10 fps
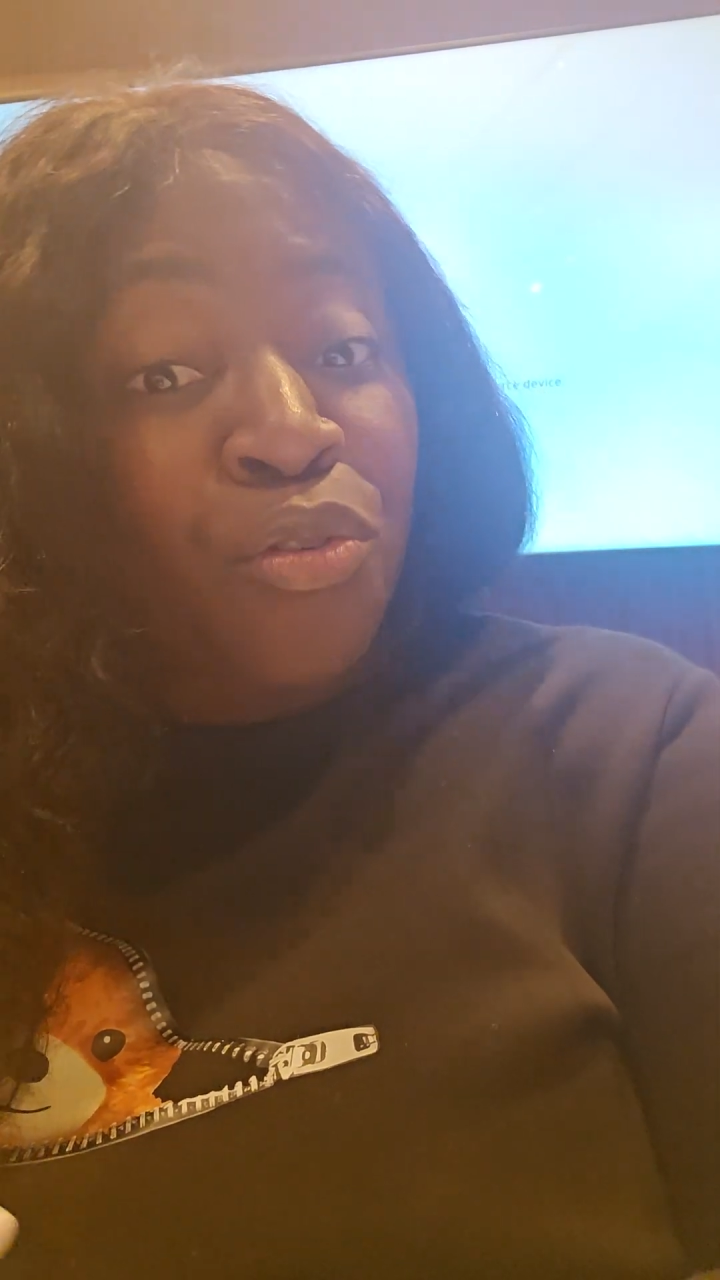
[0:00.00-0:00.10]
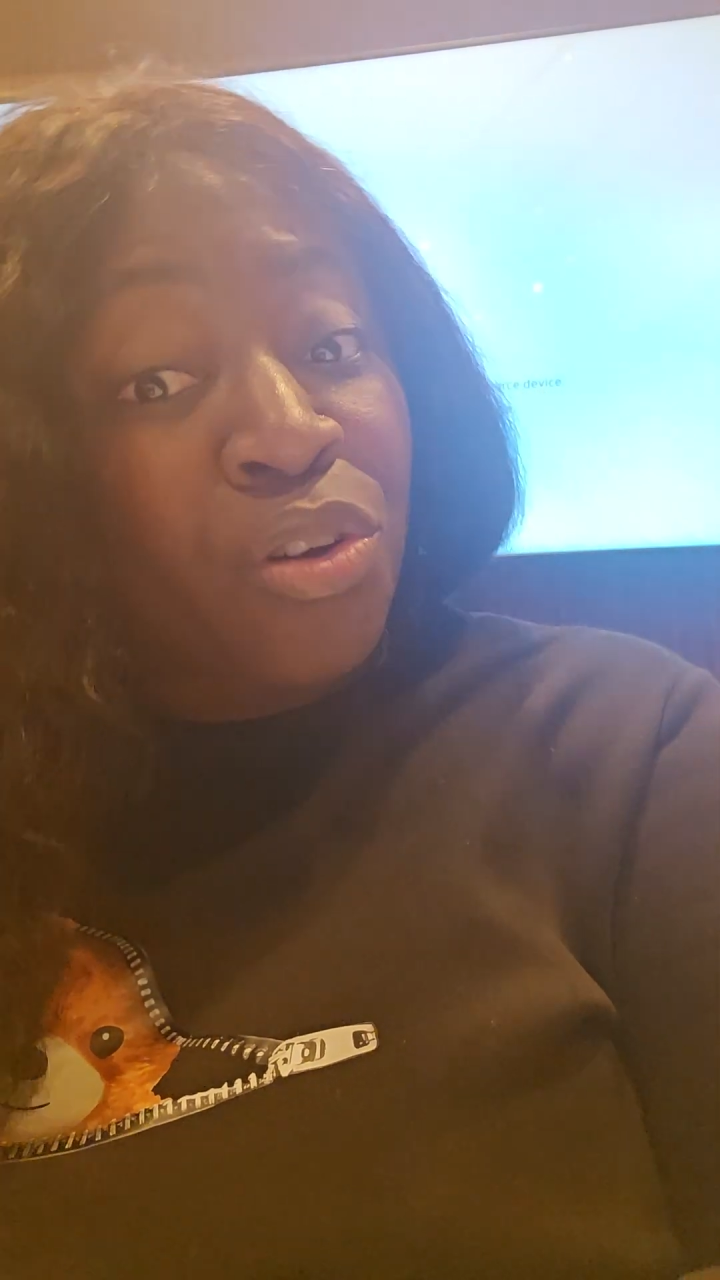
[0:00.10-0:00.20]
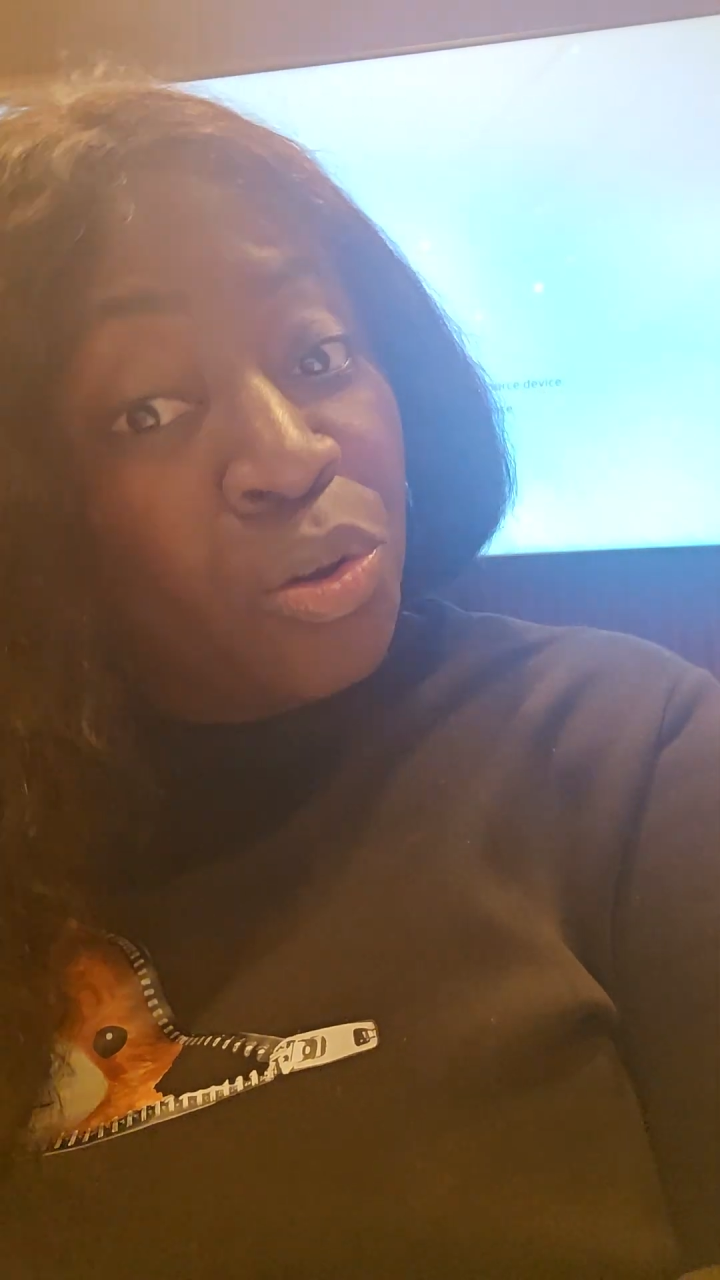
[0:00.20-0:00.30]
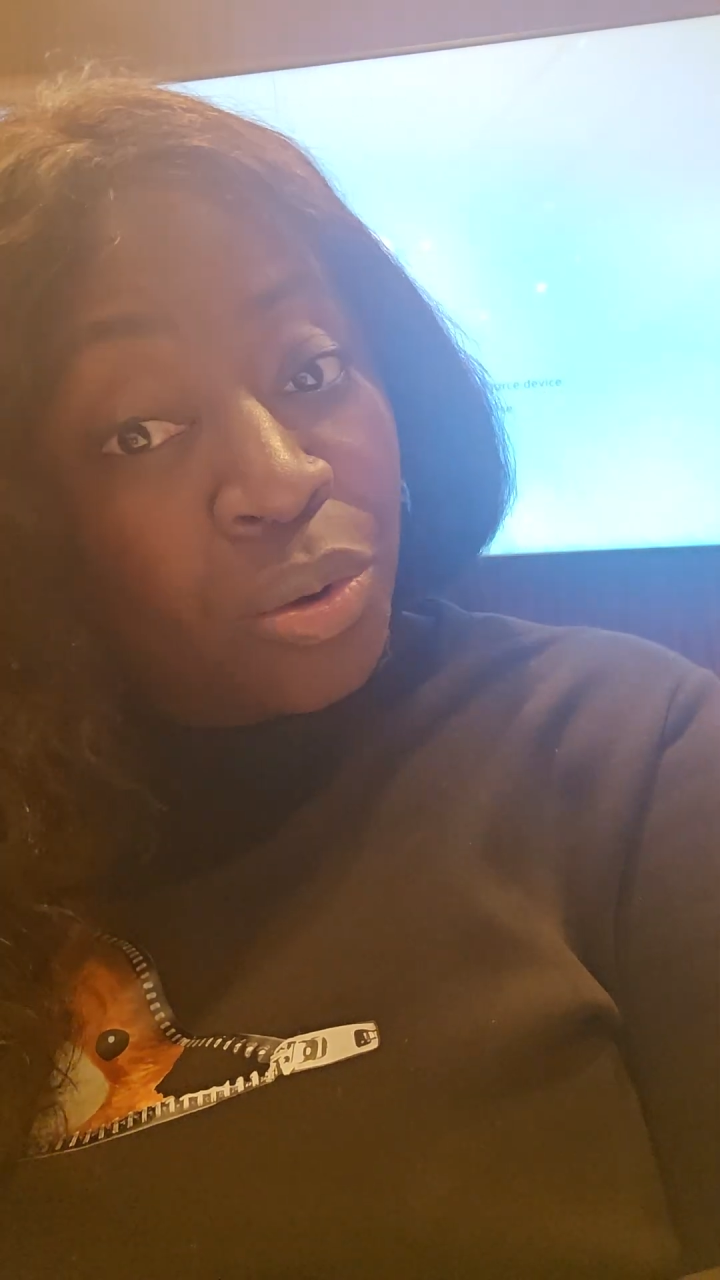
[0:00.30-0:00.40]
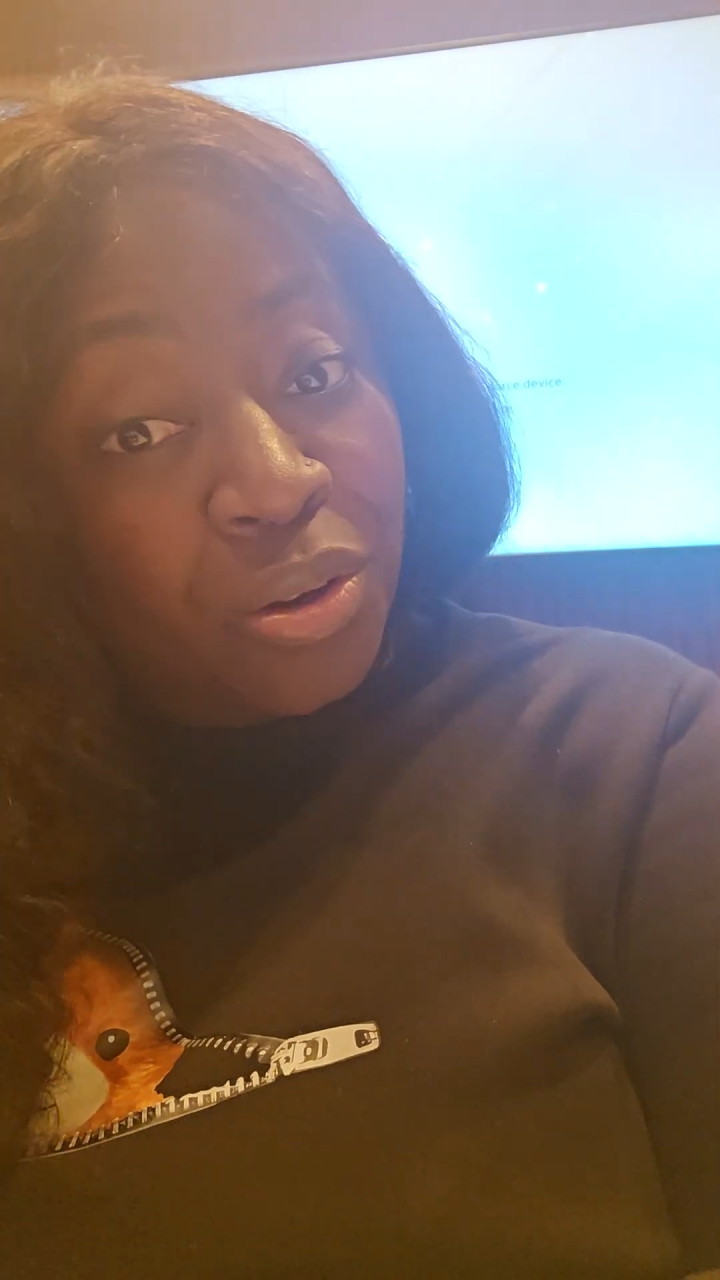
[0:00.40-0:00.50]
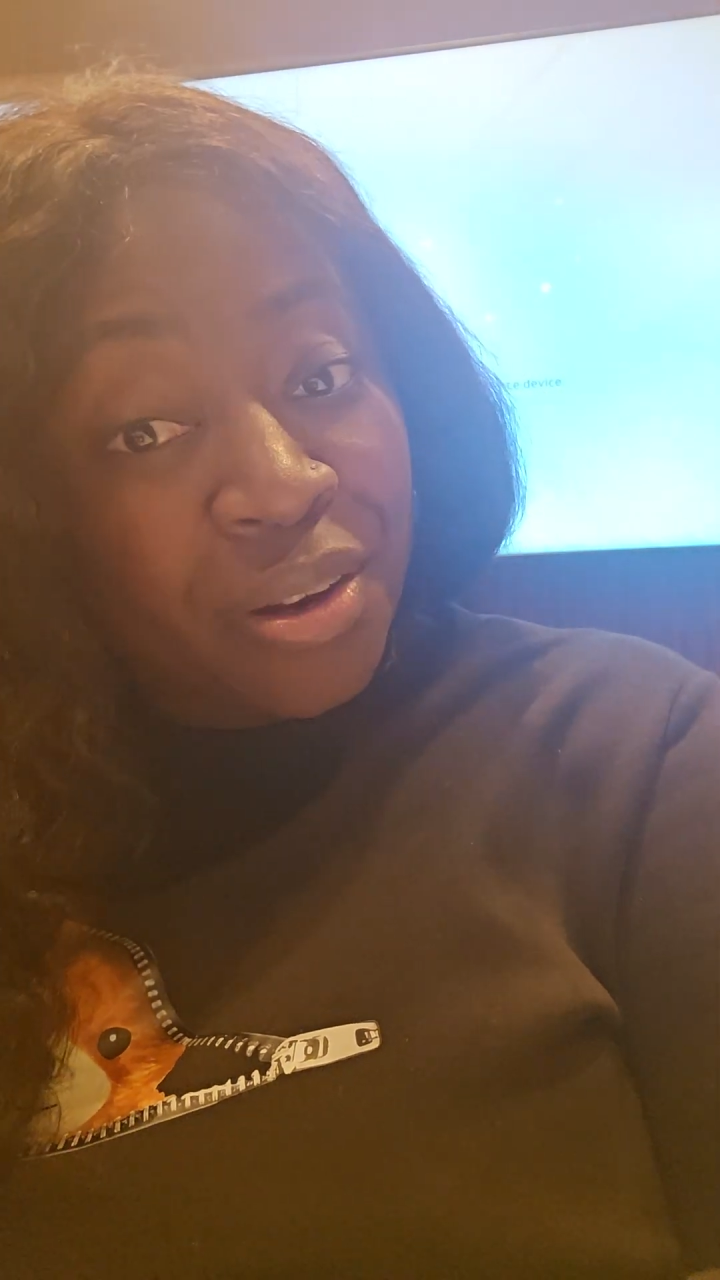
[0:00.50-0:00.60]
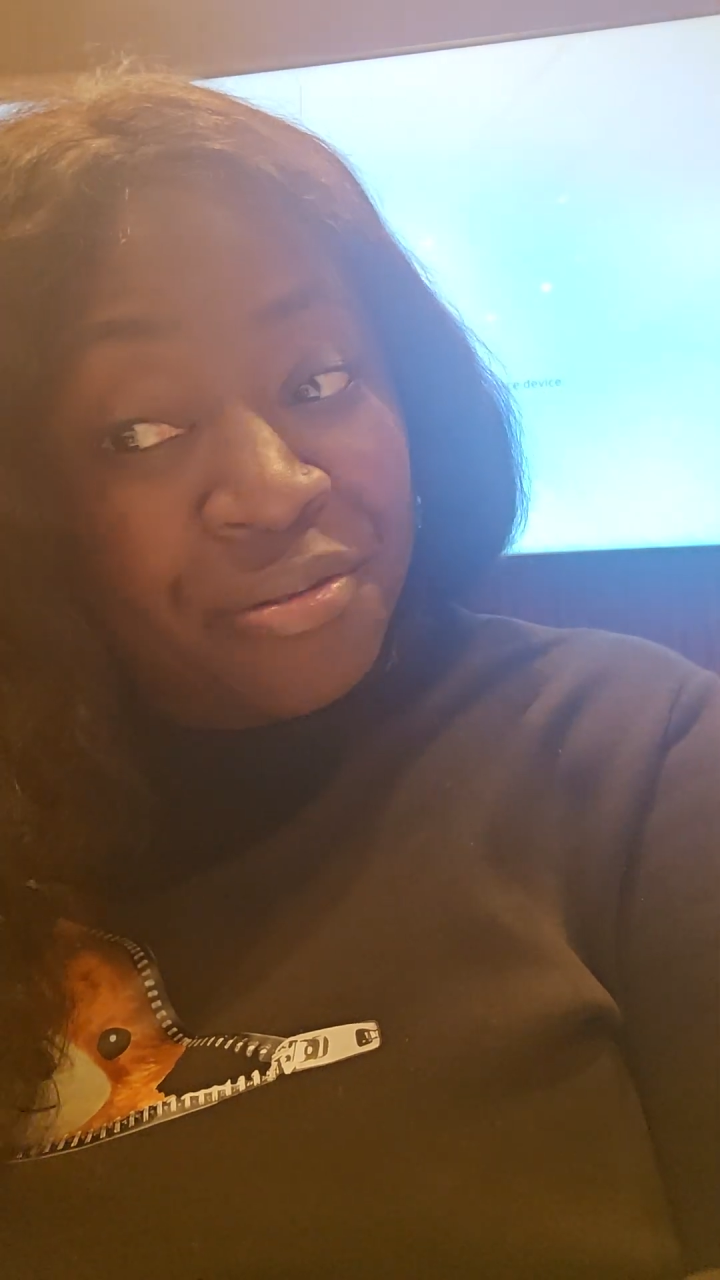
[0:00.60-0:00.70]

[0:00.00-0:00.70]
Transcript: real-world